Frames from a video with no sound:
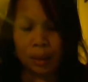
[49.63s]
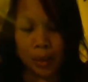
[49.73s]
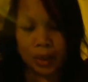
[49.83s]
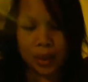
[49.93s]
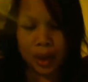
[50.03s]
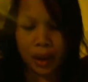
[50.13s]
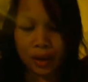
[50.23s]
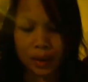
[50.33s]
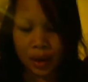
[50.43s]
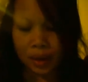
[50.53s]

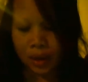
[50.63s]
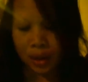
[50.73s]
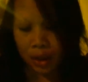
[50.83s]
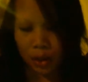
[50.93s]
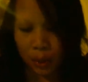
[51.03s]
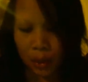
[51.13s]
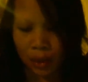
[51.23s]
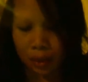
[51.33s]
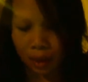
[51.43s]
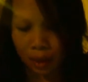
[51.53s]
Besides
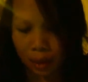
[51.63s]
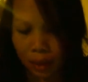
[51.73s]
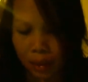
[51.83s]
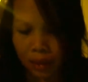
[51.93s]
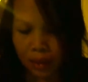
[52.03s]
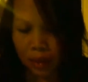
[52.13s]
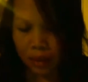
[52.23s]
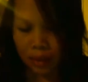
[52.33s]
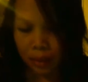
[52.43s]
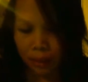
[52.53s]
indigenous
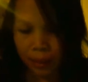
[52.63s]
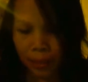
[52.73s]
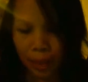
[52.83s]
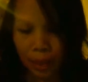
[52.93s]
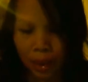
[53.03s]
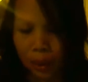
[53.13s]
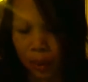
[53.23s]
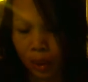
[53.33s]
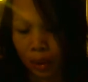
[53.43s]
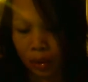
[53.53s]
witnesses, there
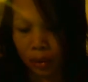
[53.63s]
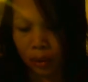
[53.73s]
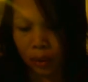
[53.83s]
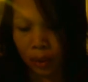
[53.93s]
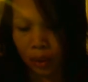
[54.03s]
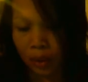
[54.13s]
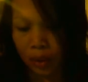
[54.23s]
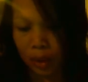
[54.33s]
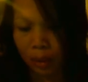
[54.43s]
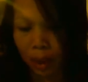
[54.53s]
were also foreigners
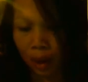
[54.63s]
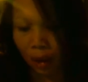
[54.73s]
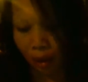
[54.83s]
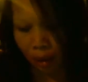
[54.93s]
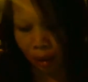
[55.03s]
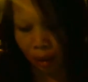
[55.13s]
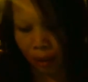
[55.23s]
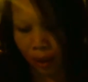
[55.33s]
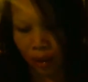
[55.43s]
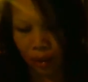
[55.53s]
in Bangkok
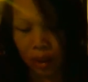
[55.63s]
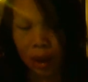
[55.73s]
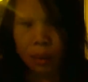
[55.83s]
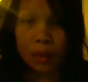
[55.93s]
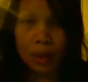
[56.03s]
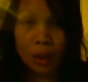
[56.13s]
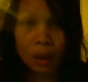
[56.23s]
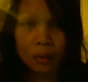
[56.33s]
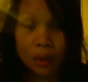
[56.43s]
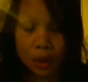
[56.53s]
at the time of the
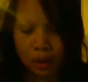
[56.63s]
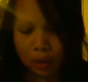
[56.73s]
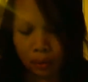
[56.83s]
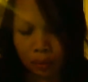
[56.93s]
conflict.